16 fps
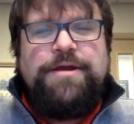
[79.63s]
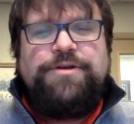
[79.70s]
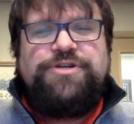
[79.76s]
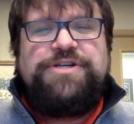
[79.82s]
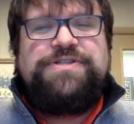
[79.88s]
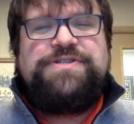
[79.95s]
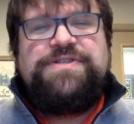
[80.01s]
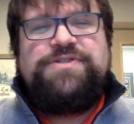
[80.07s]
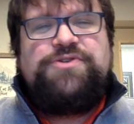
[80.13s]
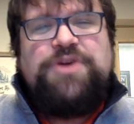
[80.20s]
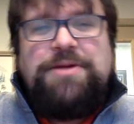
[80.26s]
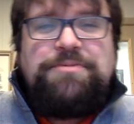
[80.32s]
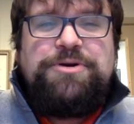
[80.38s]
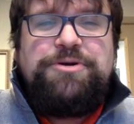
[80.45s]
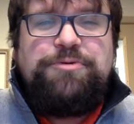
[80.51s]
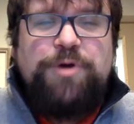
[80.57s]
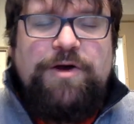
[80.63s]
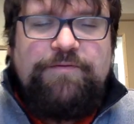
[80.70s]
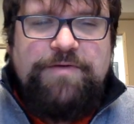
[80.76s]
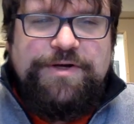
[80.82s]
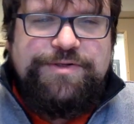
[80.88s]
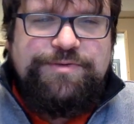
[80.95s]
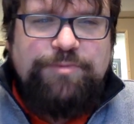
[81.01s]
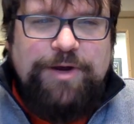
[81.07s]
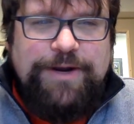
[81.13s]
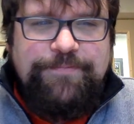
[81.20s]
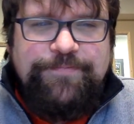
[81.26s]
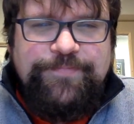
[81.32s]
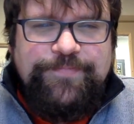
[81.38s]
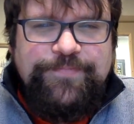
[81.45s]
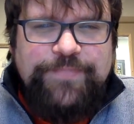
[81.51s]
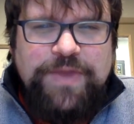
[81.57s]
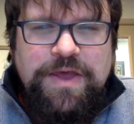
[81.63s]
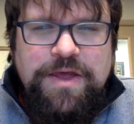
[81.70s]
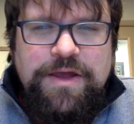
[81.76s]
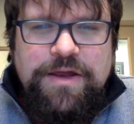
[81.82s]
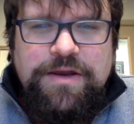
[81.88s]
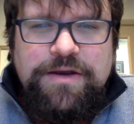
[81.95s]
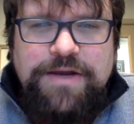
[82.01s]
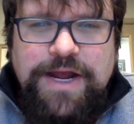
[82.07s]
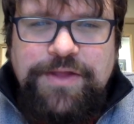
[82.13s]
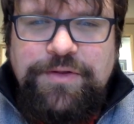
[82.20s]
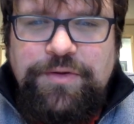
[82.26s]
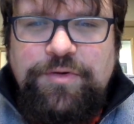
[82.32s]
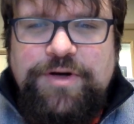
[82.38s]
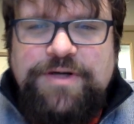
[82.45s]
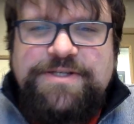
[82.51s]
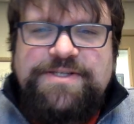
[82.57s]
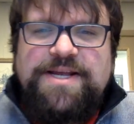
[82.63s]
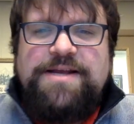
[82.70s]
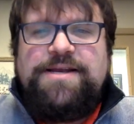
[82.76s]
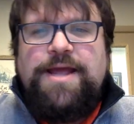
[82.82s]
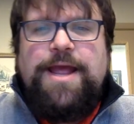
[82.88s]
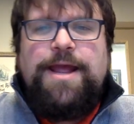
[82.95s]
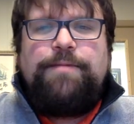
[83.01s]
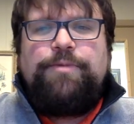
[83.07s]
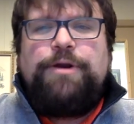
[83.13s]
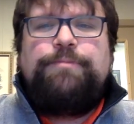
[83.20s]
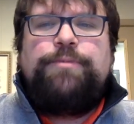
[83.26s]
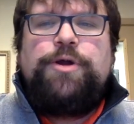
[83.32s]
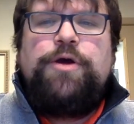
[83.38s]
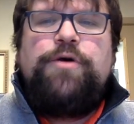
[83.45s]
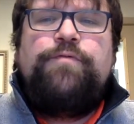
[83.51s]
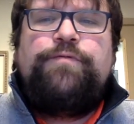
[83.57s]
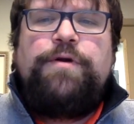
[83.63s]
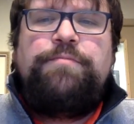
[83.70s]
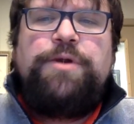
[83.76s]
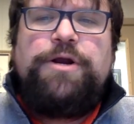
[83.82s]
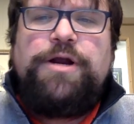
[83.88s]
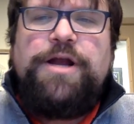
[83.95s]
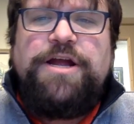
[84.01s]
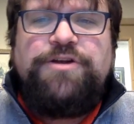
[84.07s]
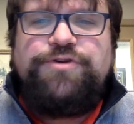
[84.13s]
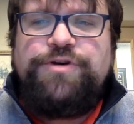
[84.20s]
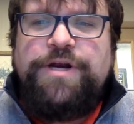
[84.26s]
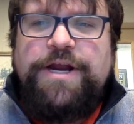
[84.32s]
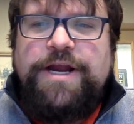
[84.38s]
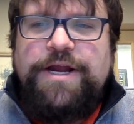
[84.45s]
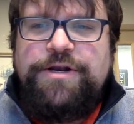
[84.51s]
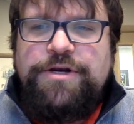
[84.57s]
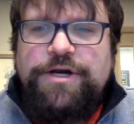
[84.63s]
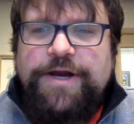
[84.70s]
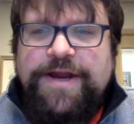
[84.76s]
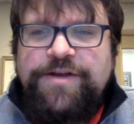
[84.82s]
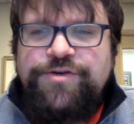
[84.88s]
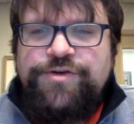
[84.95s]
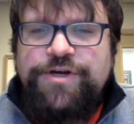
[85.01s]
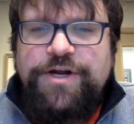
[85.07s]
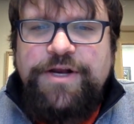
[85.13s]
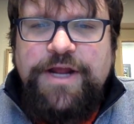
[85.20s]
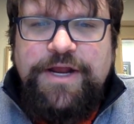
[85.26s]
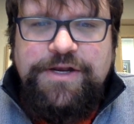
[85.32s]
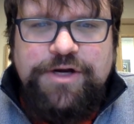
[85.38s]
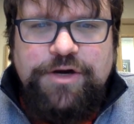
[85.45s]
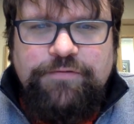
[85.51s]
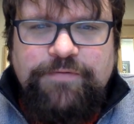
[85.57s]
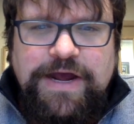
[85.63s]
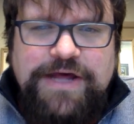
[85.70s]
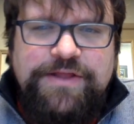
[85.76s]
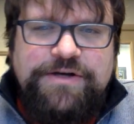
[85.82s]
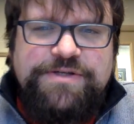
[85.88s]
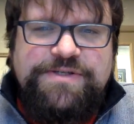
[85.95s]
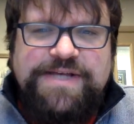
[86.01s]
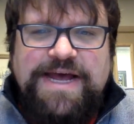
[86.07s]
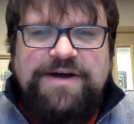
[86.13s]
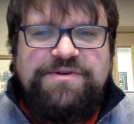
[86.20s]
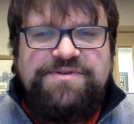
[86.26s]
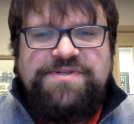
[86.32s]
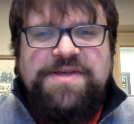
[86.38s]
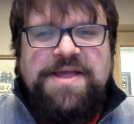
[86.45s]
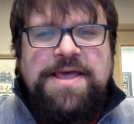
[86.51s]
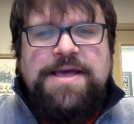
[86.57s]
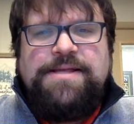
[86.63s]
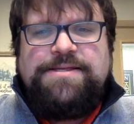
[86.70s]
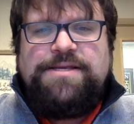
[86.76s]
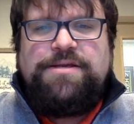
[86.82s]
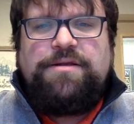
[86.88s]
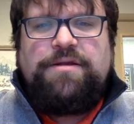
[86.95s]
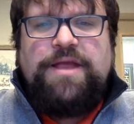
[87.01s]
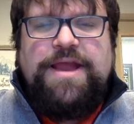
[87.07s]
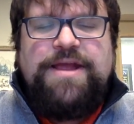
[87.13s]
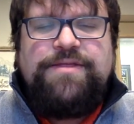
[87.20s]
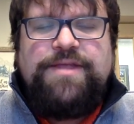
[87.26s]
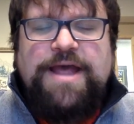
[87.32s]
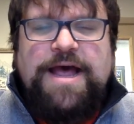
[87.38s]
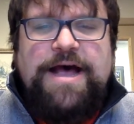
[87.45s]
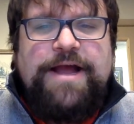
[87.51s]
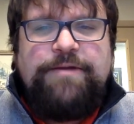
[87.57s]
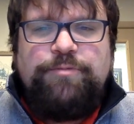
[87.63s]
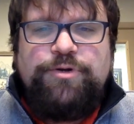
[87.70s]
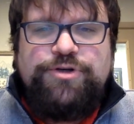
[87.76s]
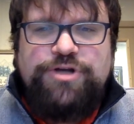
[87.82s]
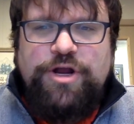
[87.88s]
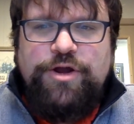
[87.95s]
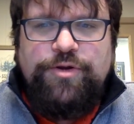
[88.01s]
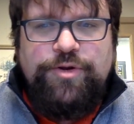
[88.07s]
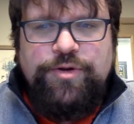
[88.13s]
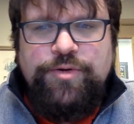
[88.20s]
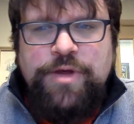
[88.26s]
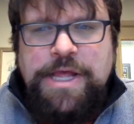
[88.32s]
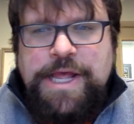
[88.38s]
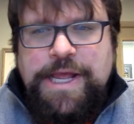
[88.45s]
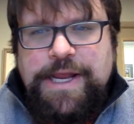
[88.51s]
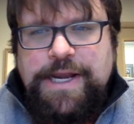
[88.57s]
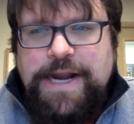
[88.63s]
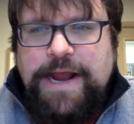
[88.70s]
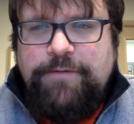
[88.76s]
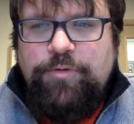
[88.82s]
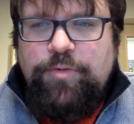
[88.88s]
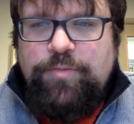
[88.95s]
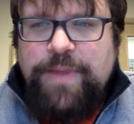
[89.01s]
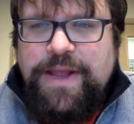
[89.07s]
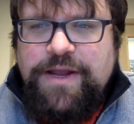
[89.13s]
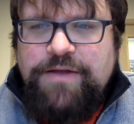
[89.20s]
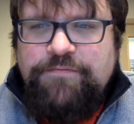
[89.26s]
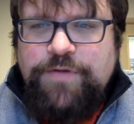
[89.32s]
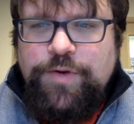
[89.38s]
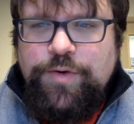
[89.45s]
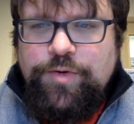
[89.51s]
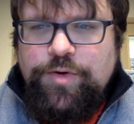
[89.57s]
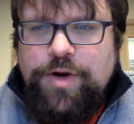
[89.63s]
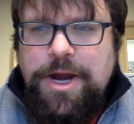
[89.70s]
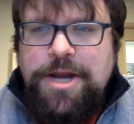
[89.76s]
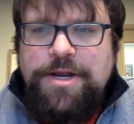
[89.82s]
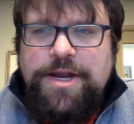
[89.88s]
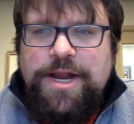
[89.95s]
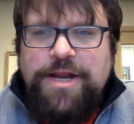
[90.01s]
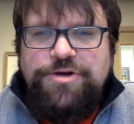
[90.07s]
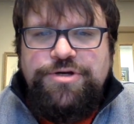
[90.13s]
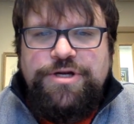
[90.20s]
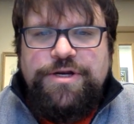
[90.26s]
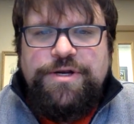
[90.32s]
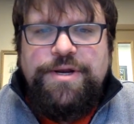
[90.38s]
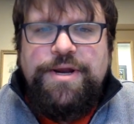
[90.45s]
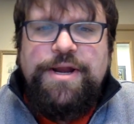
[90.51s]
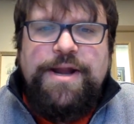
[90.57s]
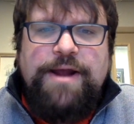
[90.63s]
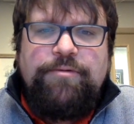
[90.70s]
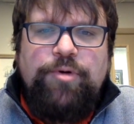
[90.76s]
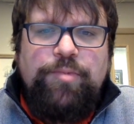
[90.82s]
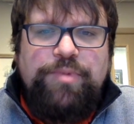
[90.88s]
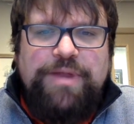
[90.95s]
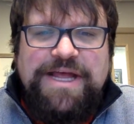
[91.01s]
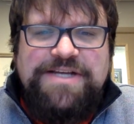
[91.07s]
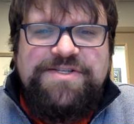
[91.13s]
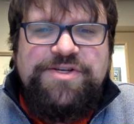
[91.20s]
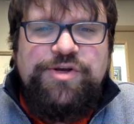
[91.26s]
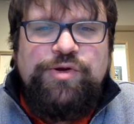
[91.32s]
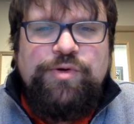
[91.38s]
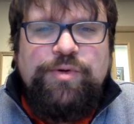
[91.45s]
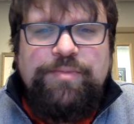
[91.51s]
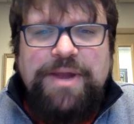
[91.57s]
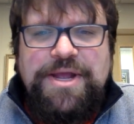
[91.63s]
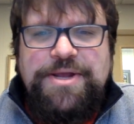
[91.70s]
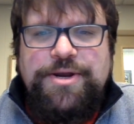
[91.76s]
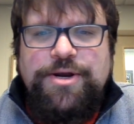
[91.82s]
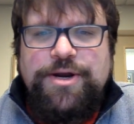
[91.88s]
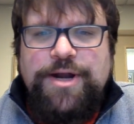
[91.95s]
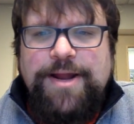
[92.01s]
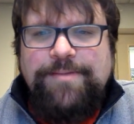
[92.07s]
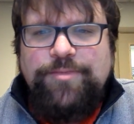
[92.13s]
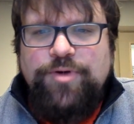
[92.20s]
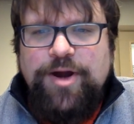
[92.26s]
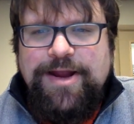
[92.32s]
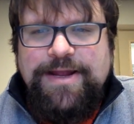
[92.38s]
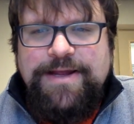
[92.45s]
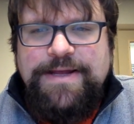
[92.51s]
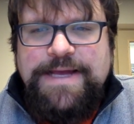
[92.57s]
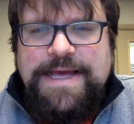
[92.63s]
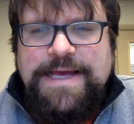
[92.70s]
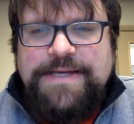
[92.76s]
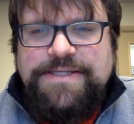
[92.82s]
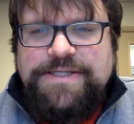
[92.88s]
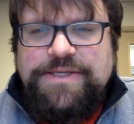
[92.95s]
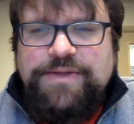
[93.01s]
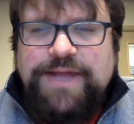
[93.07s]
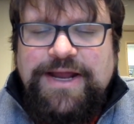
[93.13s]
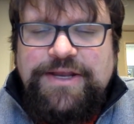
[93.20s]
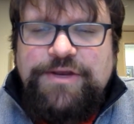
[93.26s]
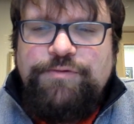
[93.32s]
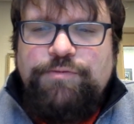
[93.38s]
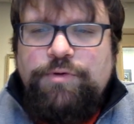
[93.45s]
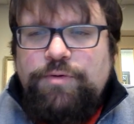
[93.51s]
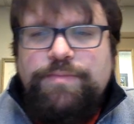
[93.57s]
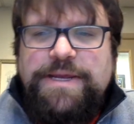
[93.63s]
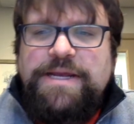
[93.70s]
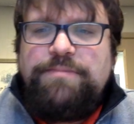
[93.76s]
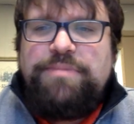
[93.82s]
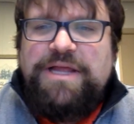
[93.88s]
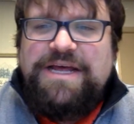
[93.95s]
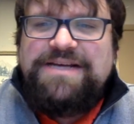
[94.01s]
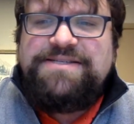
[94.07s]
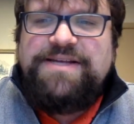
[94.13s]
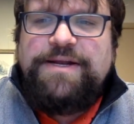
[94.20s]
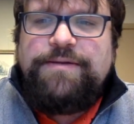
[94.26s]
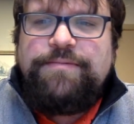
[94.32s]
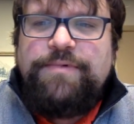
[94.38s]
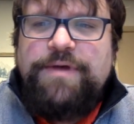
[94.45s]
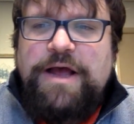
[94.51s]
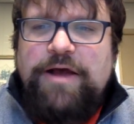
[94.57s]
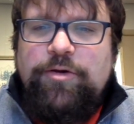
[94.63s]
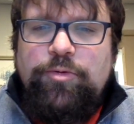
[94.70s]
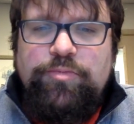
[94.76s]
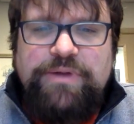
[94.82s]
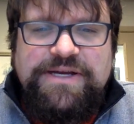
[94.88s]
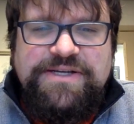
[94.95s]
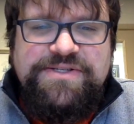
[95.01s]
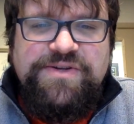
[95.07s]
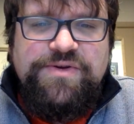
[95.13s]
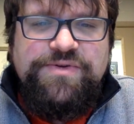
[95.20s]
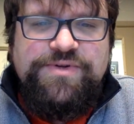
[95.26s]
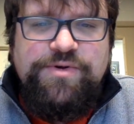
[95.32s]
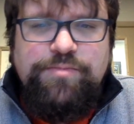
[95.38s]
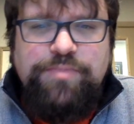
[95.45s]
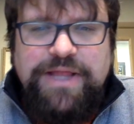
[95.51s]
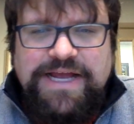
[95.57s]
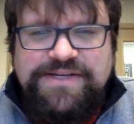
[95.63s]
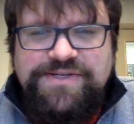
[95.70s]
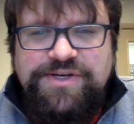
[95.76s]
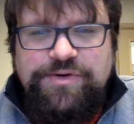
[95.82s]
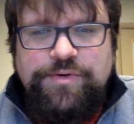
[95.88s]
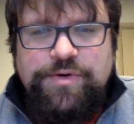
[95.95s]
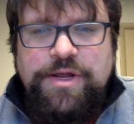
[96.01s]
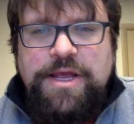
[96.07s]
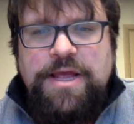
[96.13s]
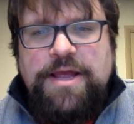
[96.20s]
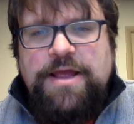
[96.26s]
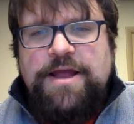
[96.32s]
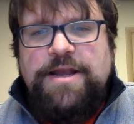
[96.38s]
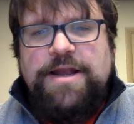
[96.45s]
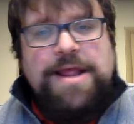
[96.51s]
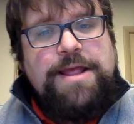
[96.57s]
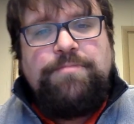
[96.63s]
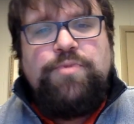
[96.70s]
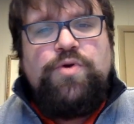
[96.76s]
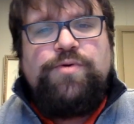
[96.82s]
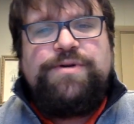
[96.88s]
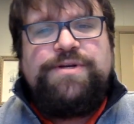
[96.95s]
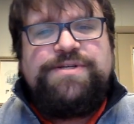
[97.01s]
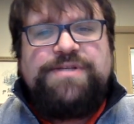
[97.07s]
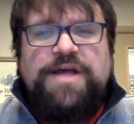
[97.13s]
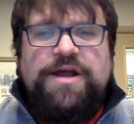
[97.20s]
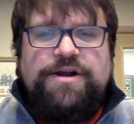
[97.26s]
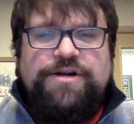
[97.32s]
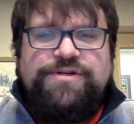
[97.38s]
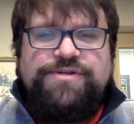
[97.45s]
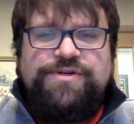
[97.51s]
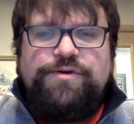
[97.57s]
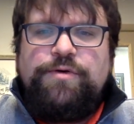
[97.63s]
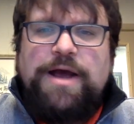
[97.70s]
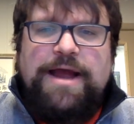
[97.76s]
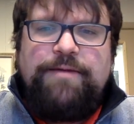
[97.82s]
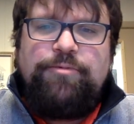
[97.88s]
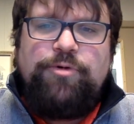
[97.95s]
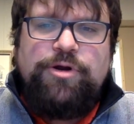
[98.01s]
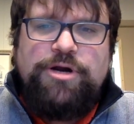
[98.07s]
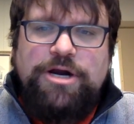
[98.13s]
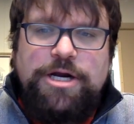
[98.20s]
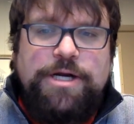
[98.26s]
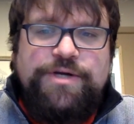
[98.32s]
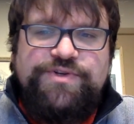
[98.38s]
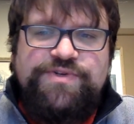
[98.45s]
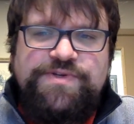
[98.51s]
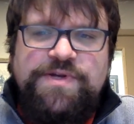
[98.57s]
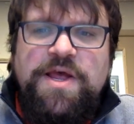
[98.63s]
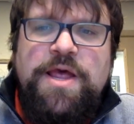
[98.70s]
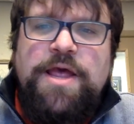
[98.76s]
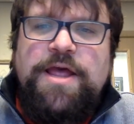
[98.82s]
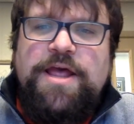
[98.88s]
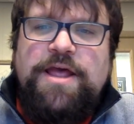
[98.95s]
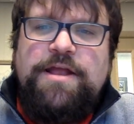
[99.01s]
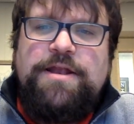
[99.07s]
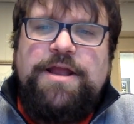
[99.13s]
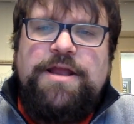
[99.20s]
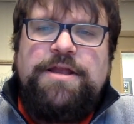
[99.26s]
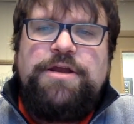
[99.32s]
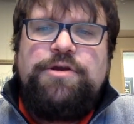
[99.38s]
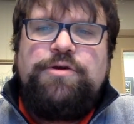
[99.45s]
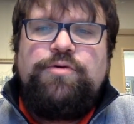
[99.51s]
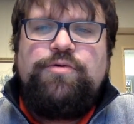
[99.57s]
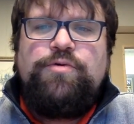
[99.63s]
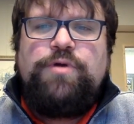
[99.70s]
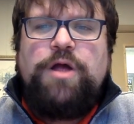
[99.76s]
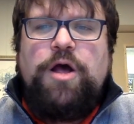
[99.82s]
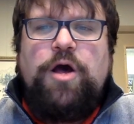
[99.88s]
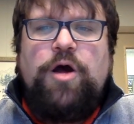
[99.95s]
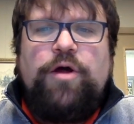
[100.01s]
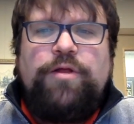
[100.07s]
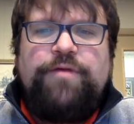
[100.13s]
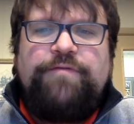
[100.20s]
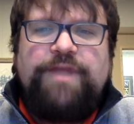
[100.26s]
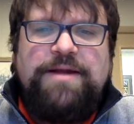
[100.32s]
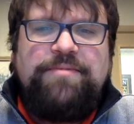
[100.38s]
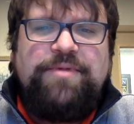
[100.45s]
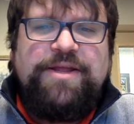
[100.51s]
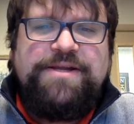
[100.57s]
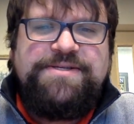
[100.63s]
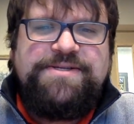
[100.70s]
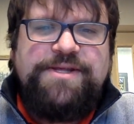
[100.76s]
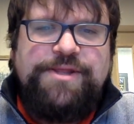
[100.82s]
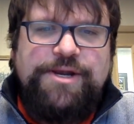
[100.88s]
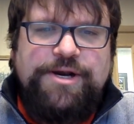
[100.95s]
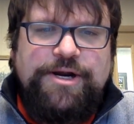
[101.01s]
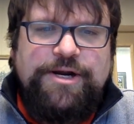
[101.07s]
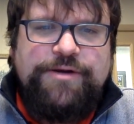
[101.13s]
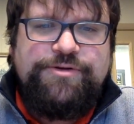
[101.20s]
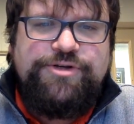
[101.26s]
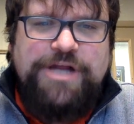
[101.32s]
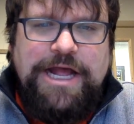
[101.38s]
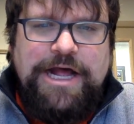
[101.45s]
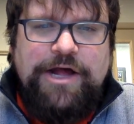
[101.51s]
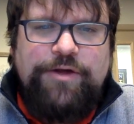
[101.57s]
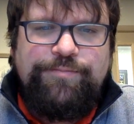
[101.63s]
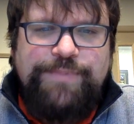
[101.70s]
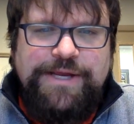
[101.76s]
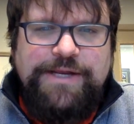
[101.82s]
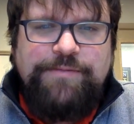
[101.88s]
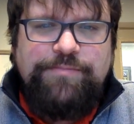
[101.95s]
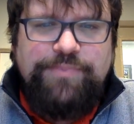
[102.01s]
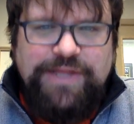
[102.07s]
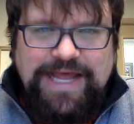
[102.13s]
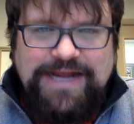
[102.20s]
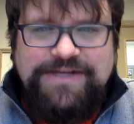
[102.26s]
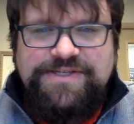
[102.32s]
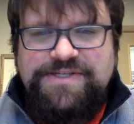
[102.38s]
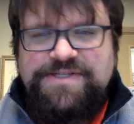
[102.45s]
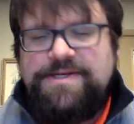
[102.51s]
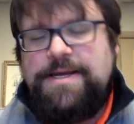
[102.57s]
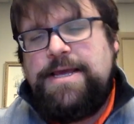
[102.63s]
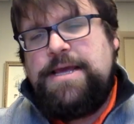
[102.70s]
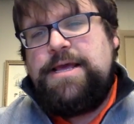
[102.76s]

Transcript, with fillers: Genesis chapter 12, verse 1. Now the Lord said to Abram, go from your country and your kindred and your father's house to the land that I will show you, and I will make of you a great nation, and I will bless you and make your name great, so that you will be a blessing. I will bless those who bless you, and him who dishonors you I will curse. And in you all the families of the earth shall be blessed.